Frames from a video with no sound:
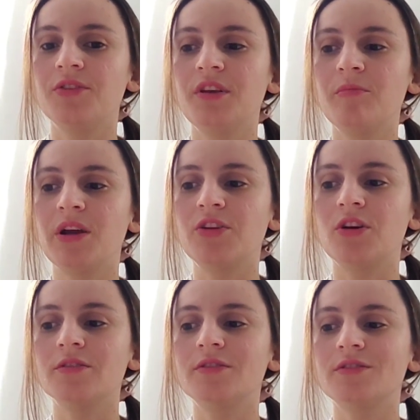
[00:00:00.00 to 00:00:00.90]
They might
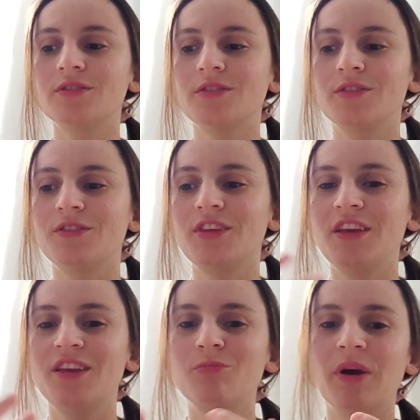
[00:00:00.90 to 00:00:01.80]
not
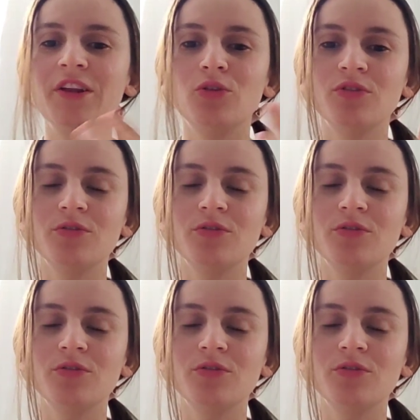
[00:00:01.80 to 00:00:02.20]
it might look